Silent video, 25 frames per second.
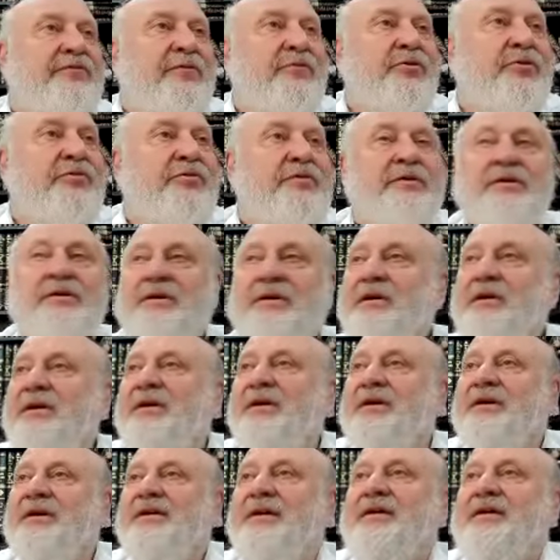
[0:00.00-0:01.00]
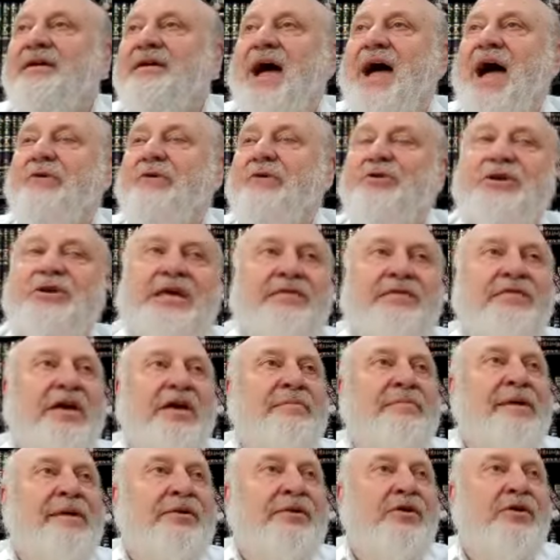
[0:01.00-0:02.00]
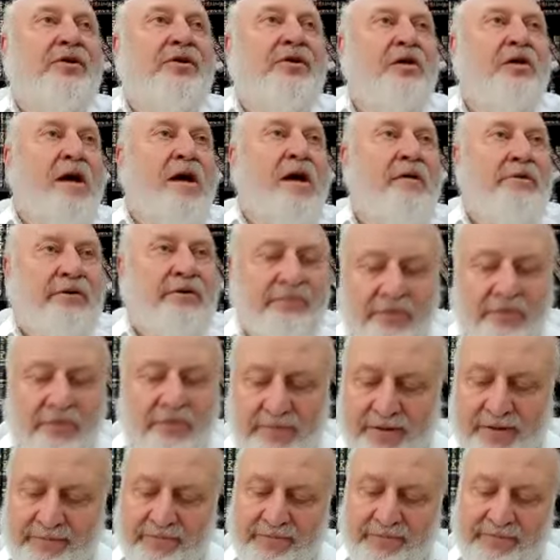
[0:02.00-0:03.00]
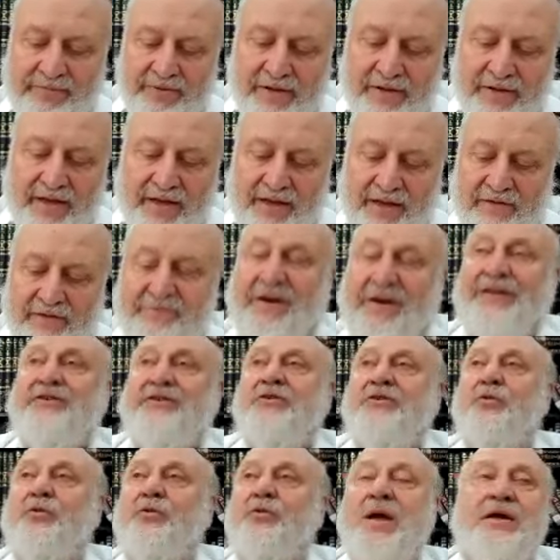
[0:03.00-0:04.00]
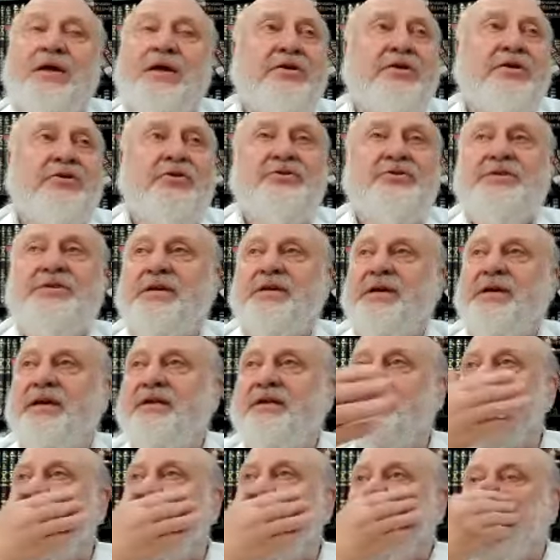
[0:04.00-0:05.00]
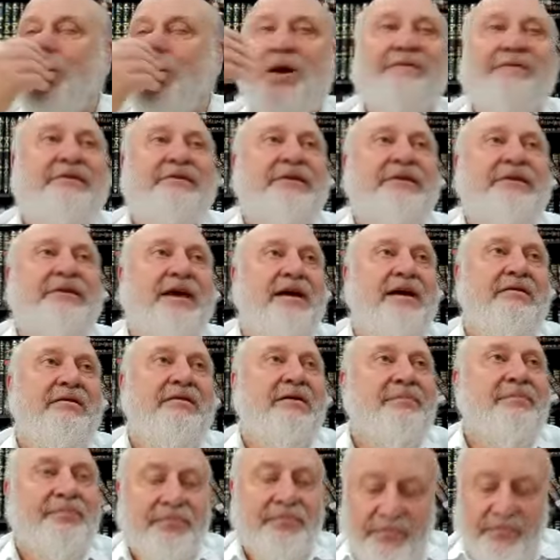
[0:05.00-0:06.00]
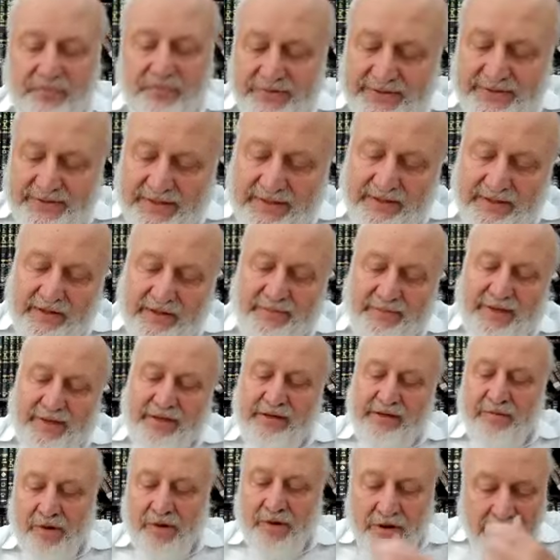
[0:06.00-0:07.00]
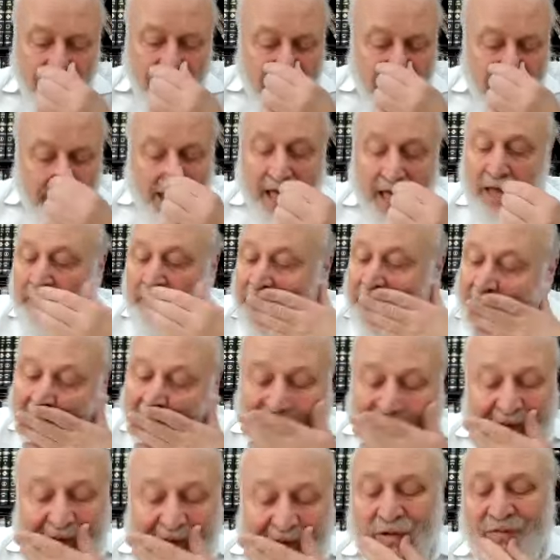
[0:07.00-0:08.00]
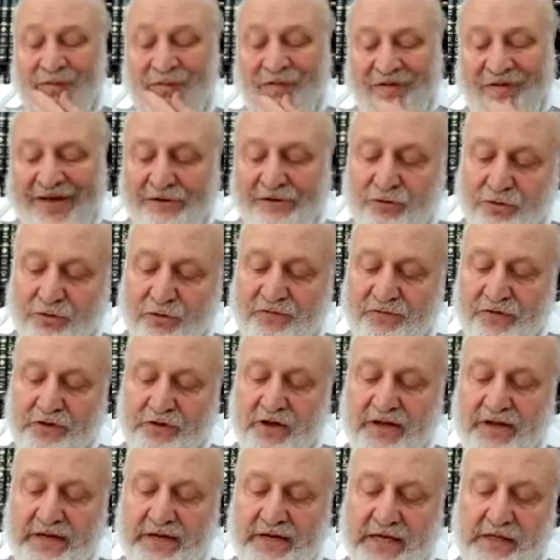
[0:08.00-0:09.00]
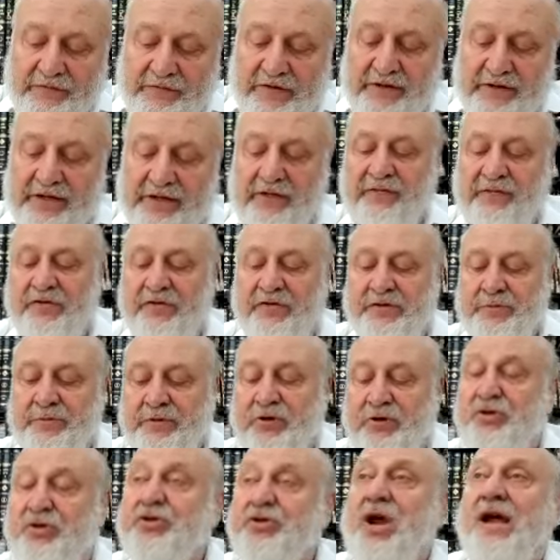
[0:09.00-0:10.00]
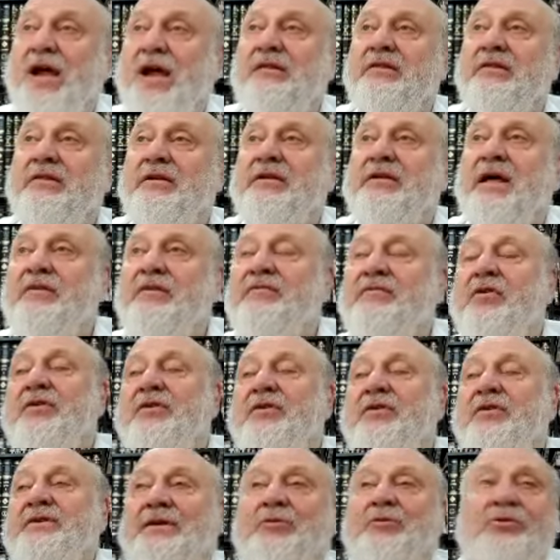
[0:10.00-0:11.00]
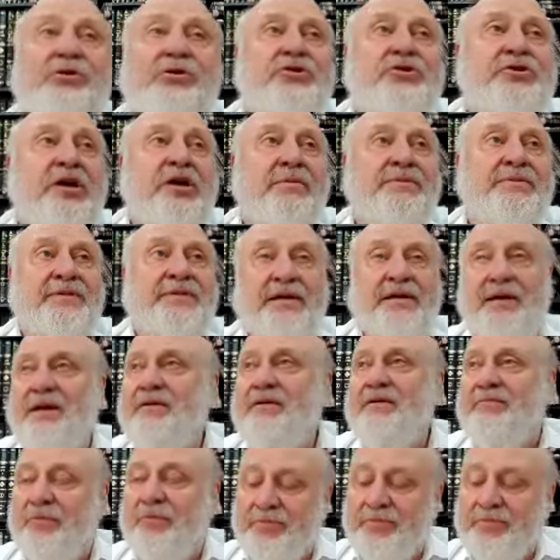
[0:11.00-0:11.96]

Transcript: Reuben? How are you giving him a no by borrowing from him? In fact, you're you're using it. You wear and tear. We'll see in a minute, Gemara. Lo yield then lo yield. But the difference between shaila and halva is like what the Shailim say here.